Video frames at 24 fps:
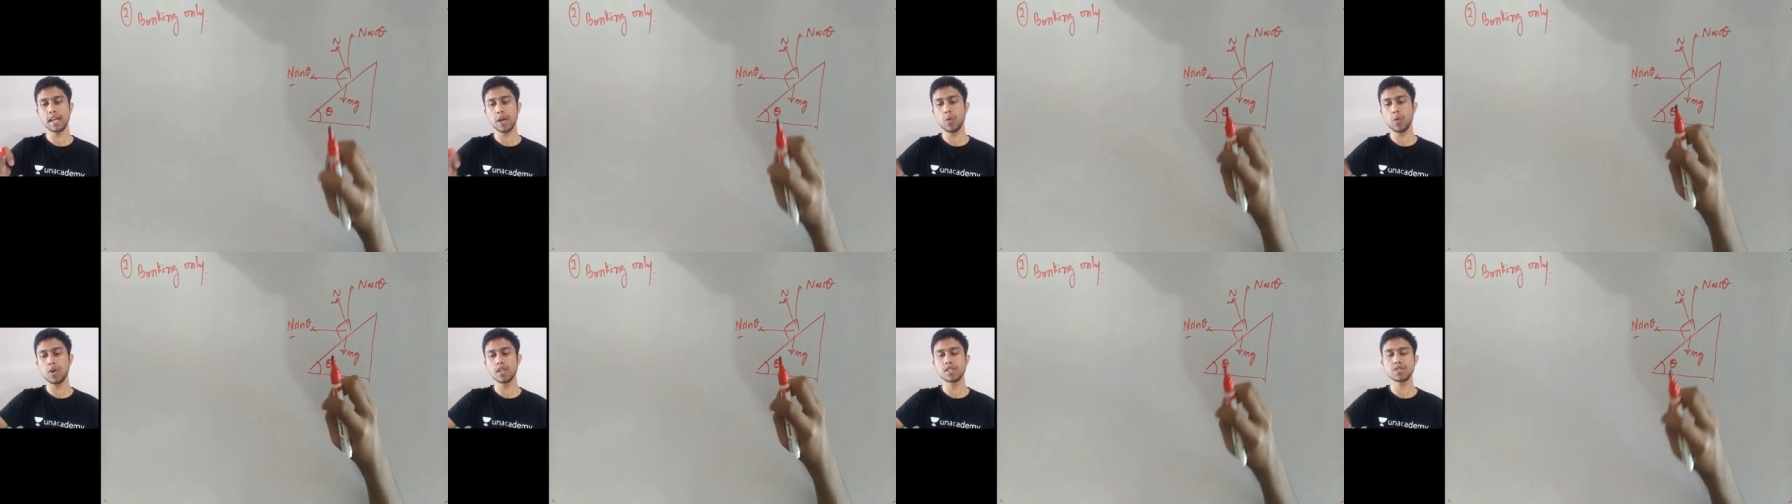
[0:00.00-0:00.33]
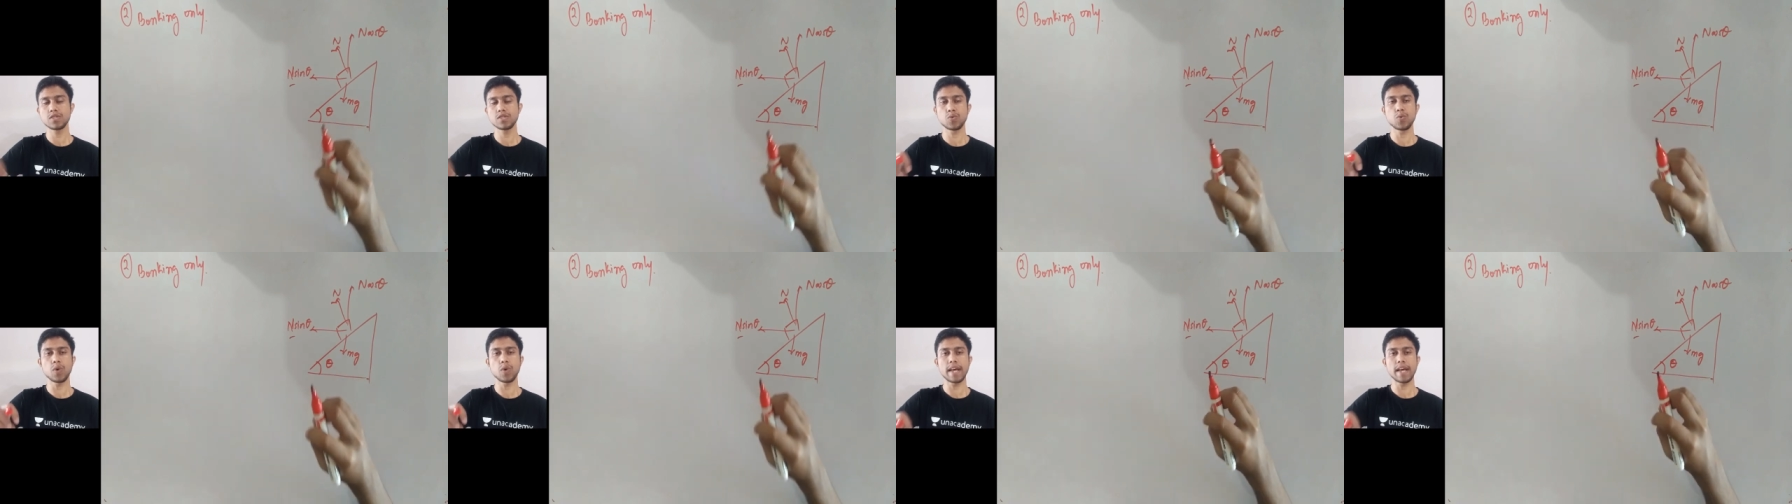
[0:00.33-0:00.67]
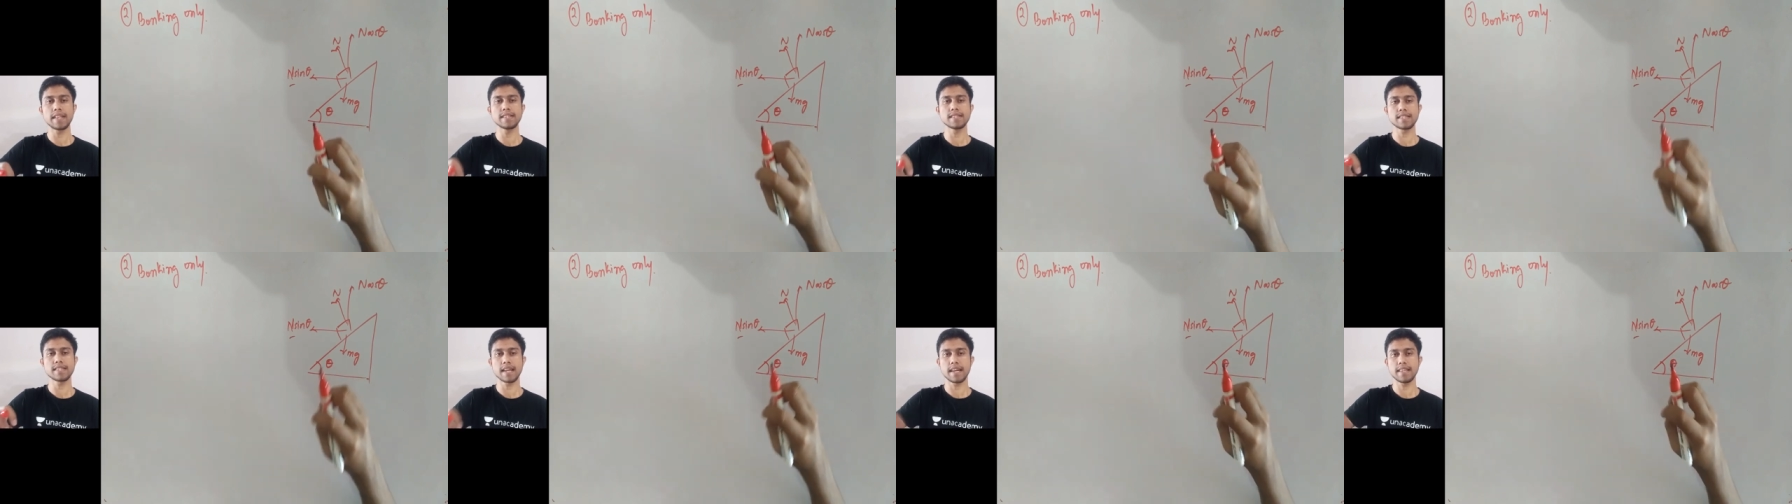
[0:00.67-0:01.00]
is equals
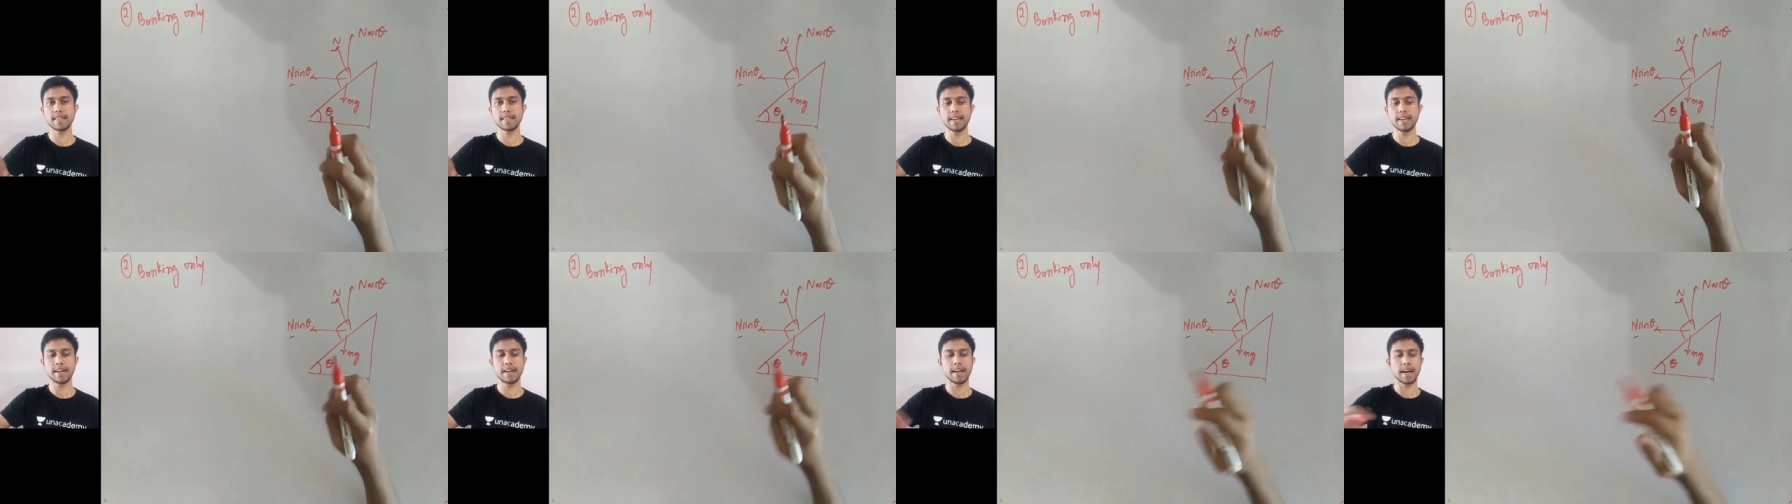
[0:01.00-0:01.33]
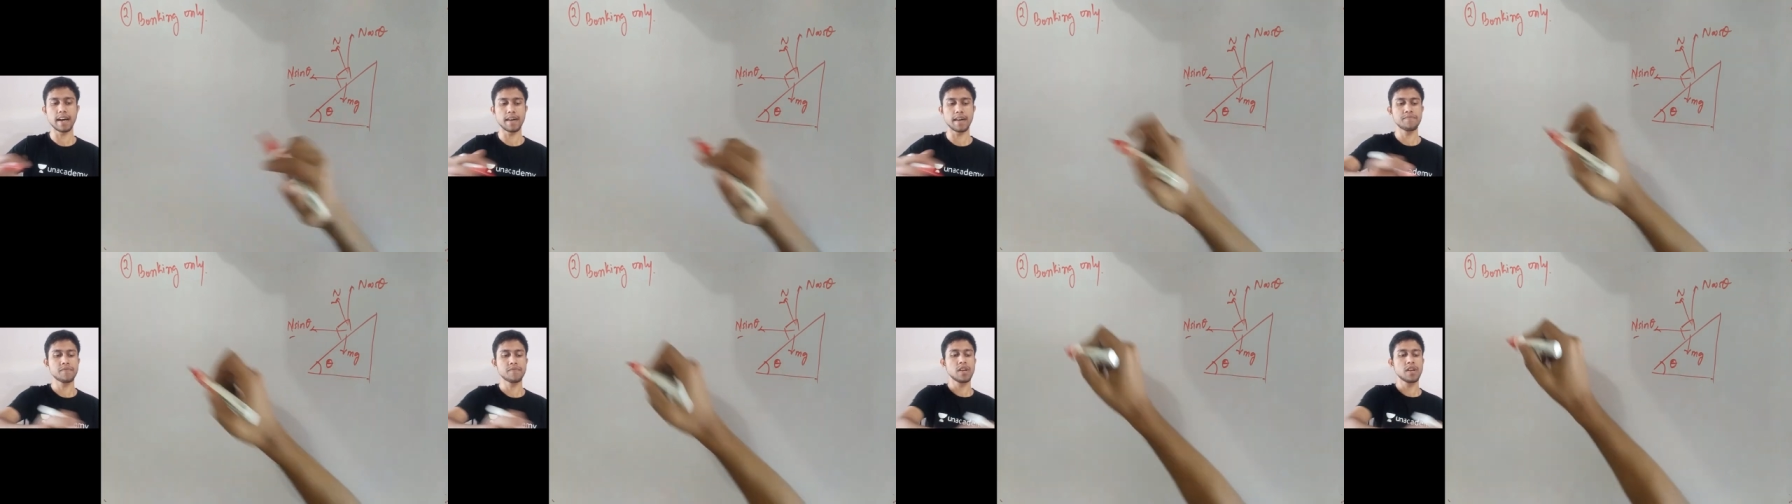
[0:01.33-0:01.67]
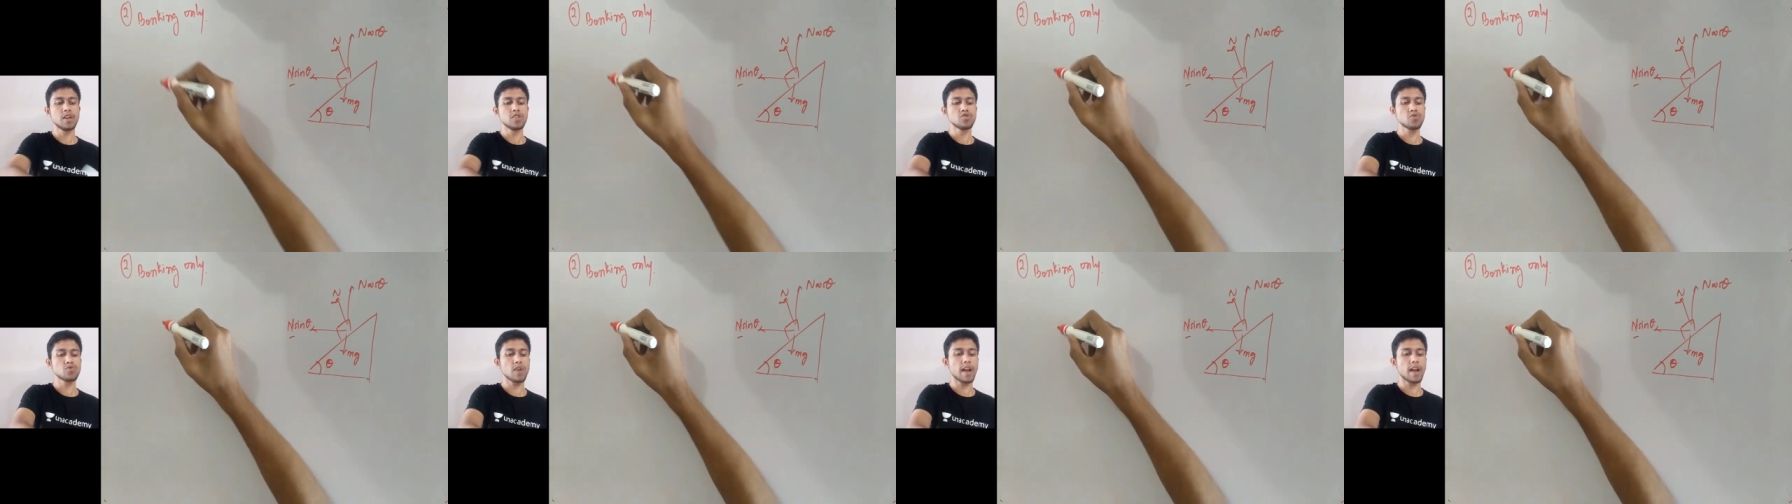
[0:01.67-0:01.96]
to n sin theta.